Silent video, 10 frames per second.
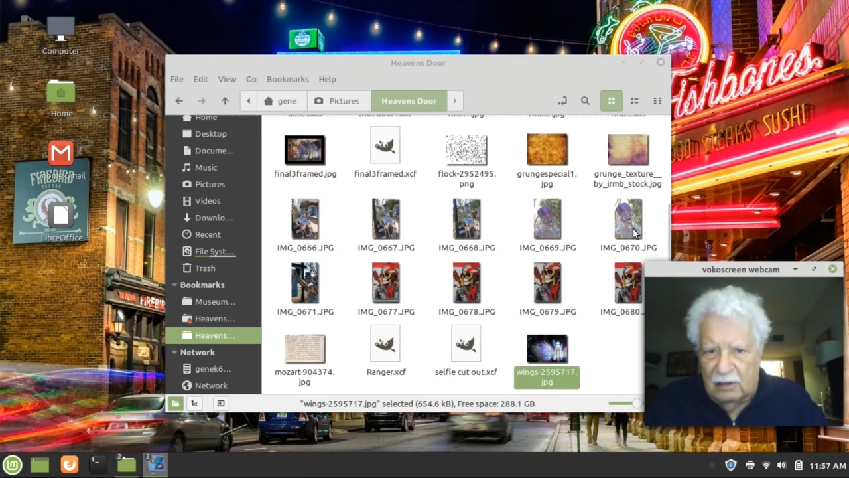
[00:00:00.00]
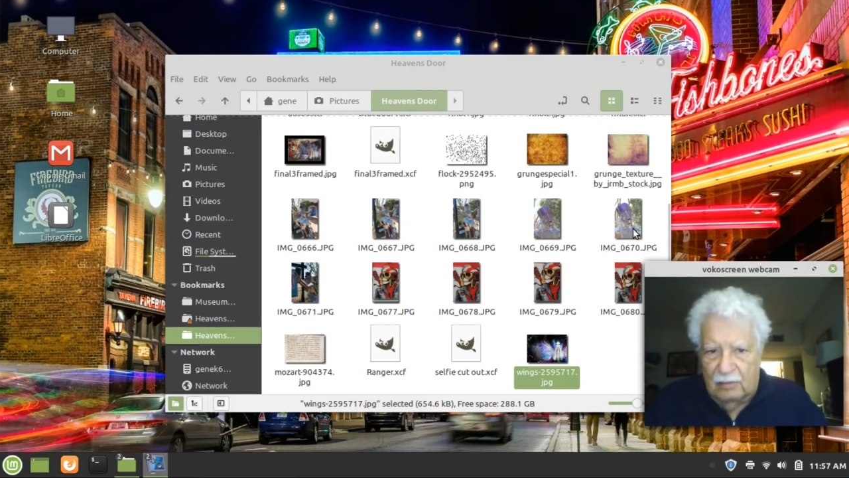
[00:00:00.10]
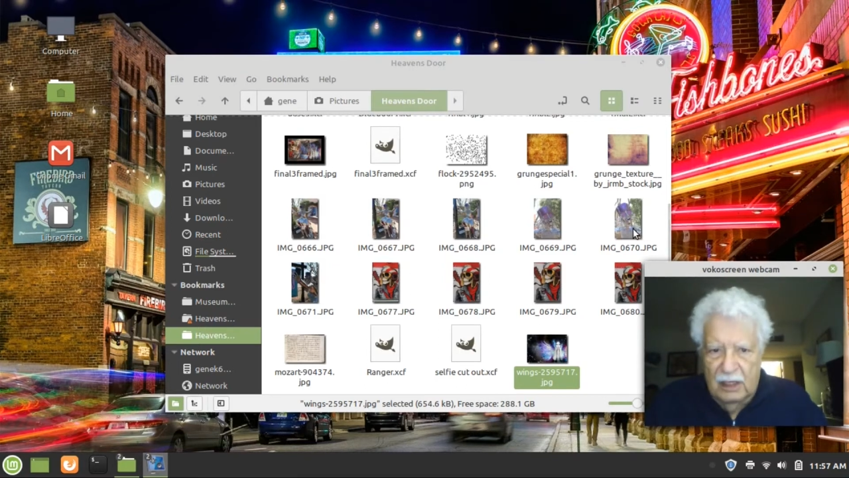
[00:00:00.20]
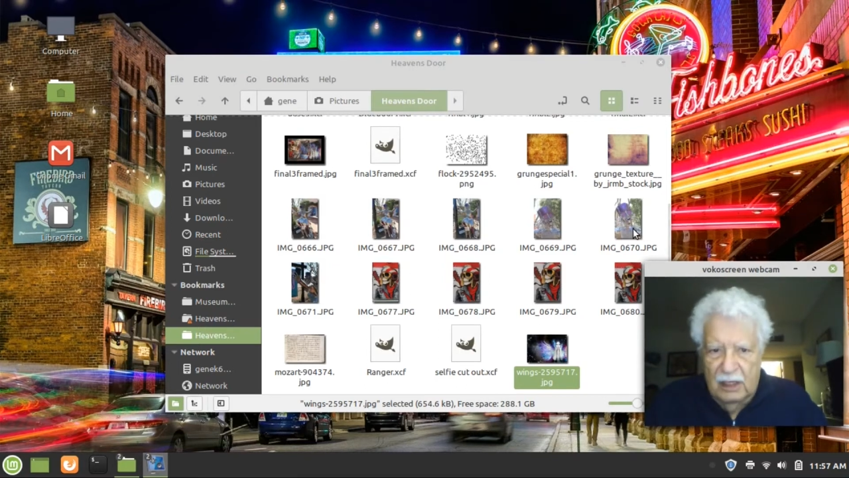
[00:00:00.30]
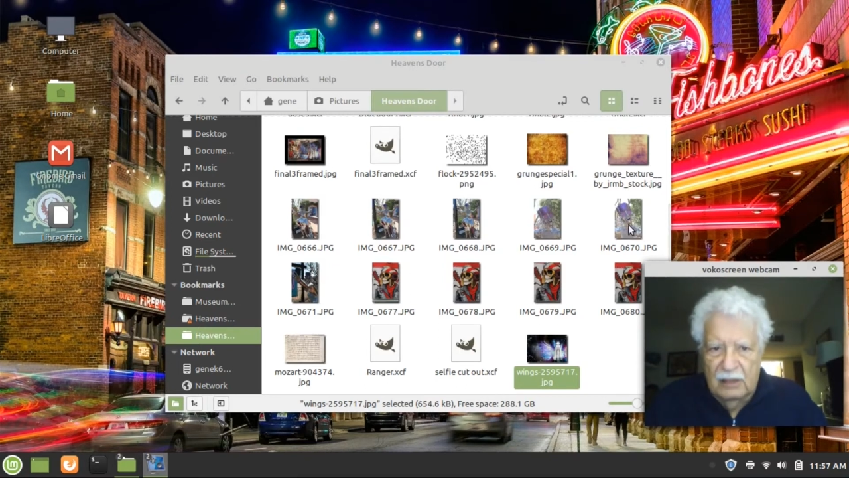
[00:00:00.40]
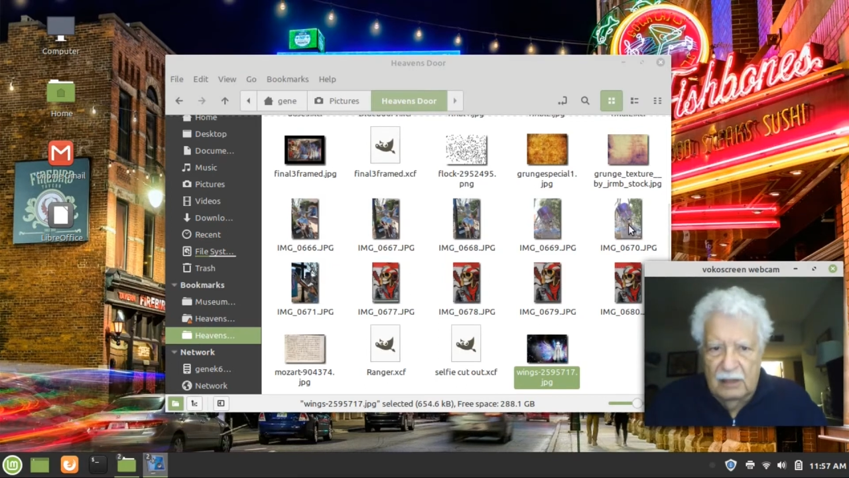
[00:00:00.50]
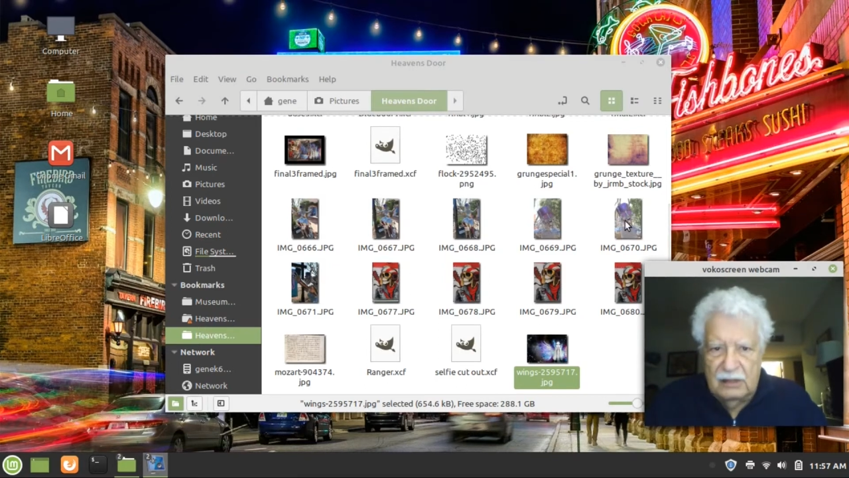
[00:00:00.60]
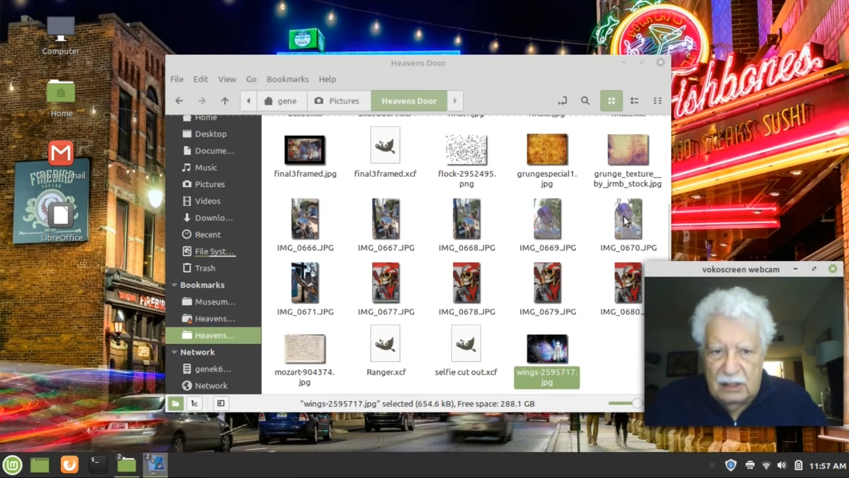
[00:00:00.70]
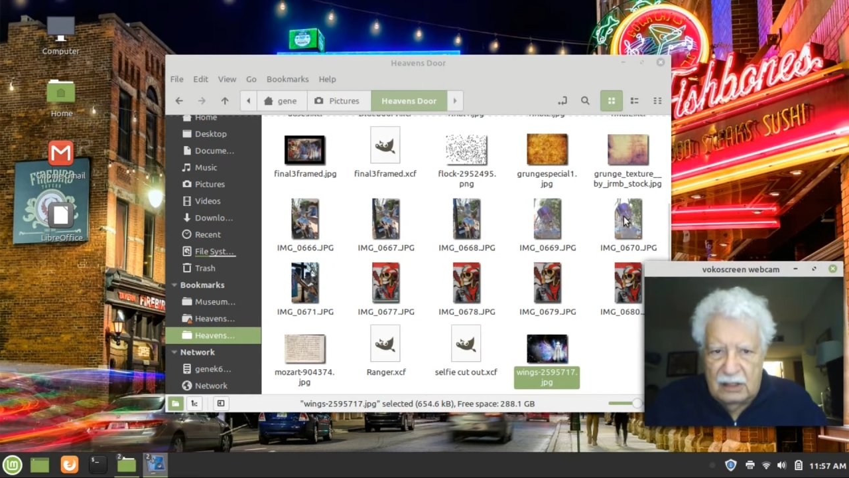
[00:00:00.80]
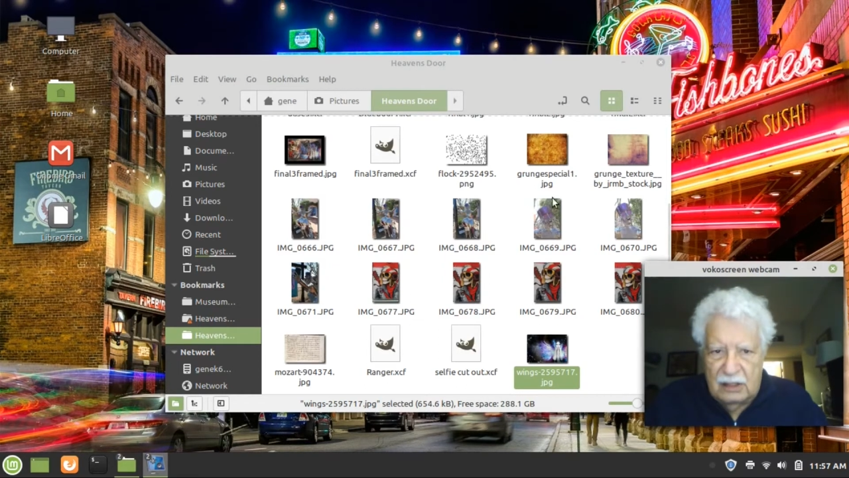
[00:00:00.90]

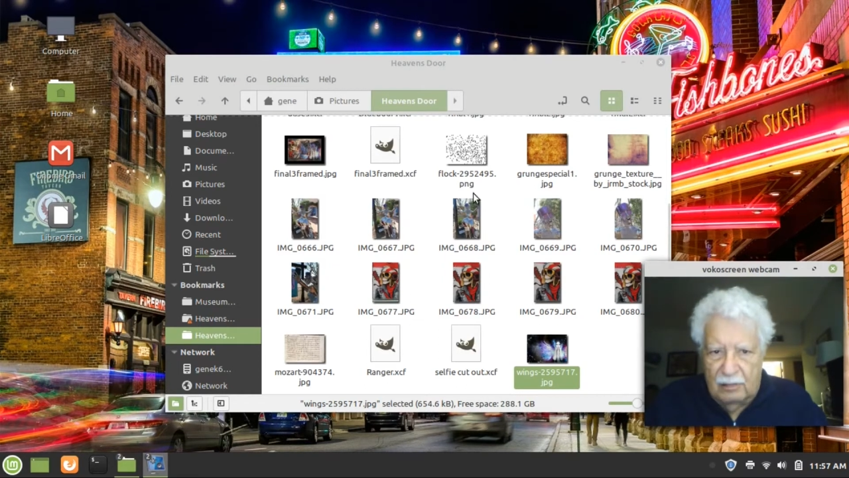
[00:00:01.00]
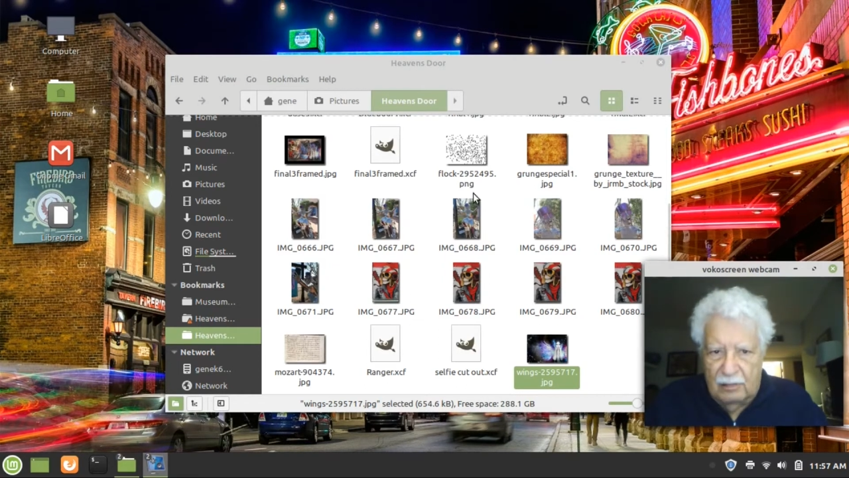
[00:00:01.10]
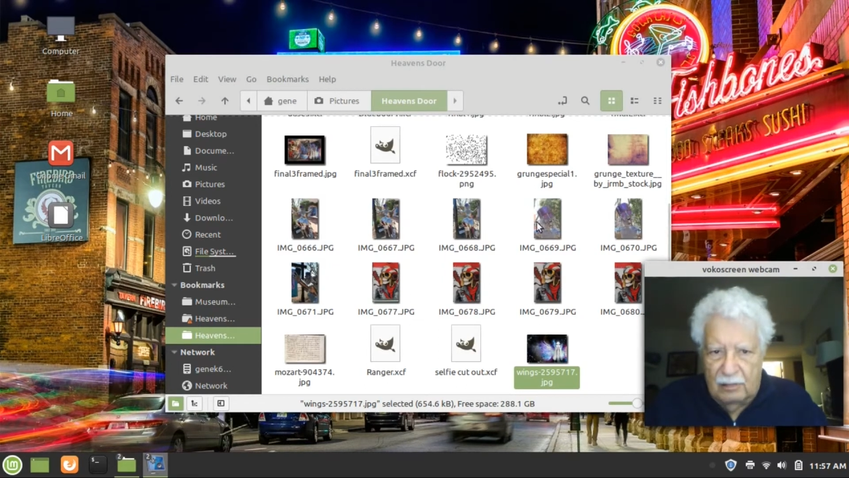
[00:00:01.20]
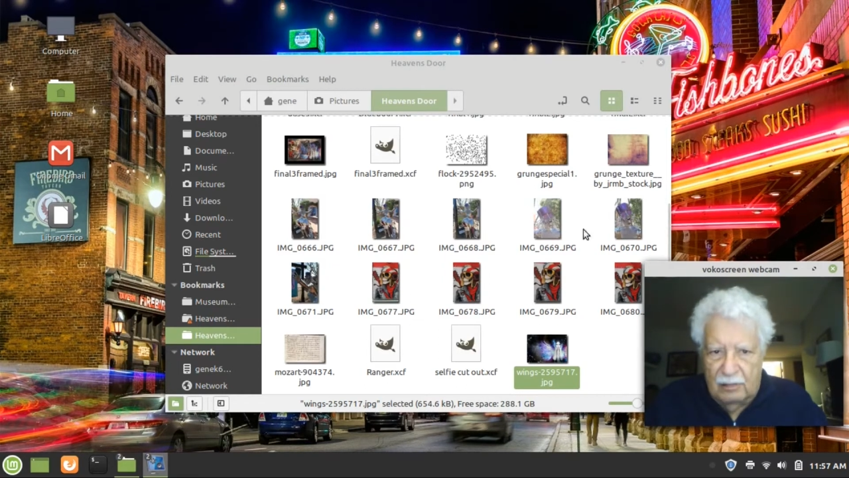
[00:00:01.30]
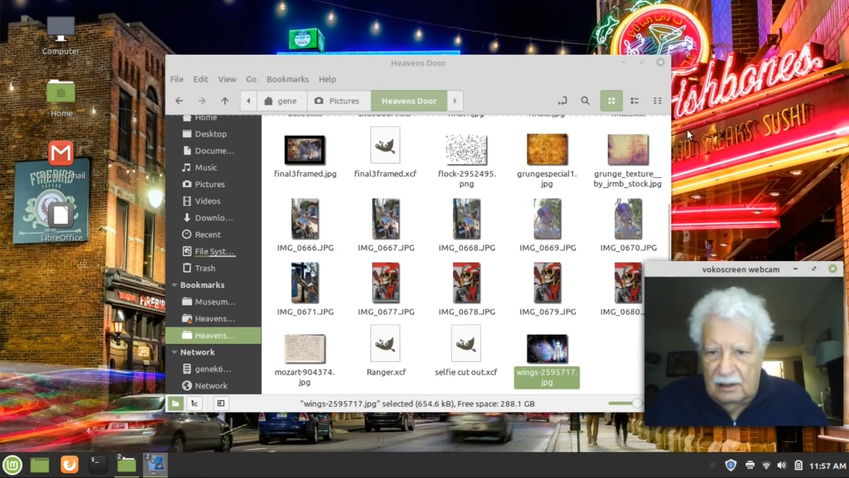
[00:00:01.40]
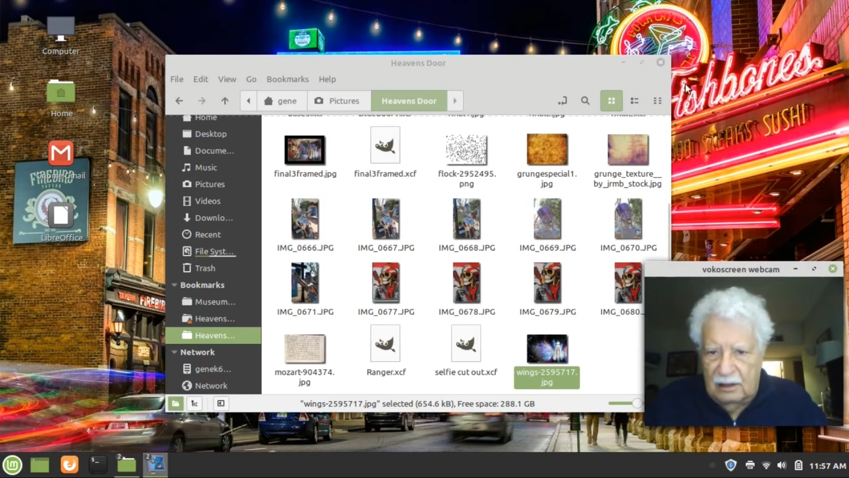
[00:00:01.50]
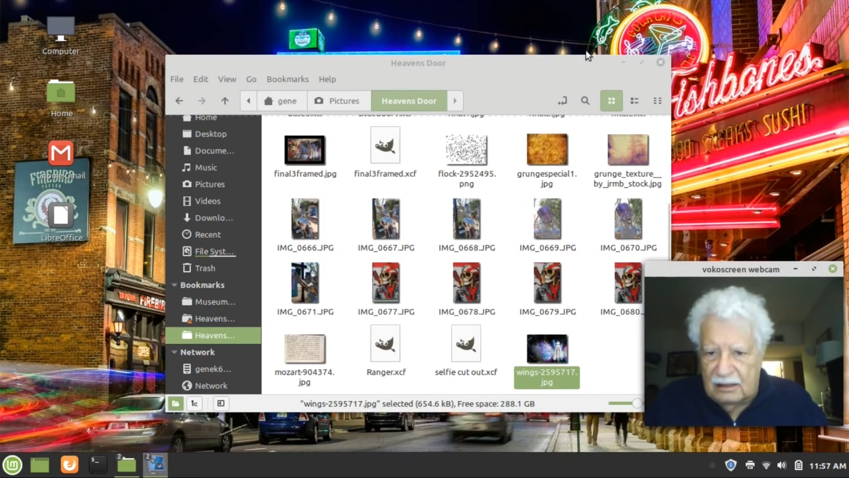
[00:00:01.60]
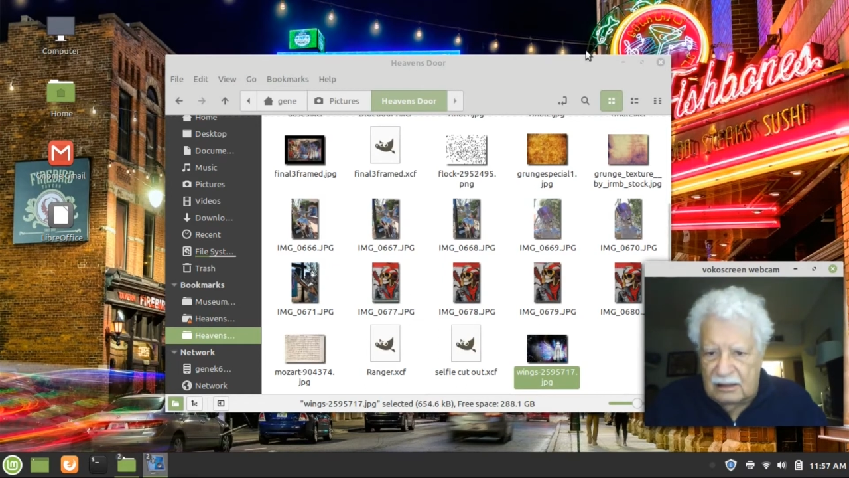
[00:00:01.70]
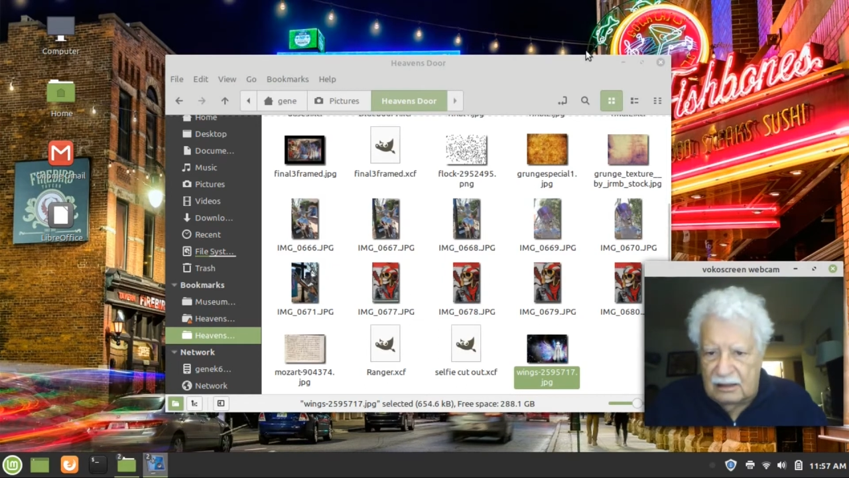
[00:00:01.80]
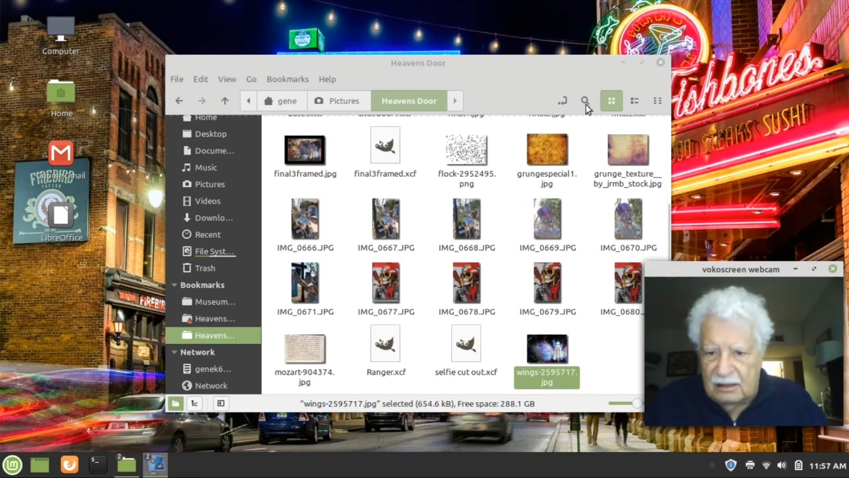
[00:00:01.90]
So let's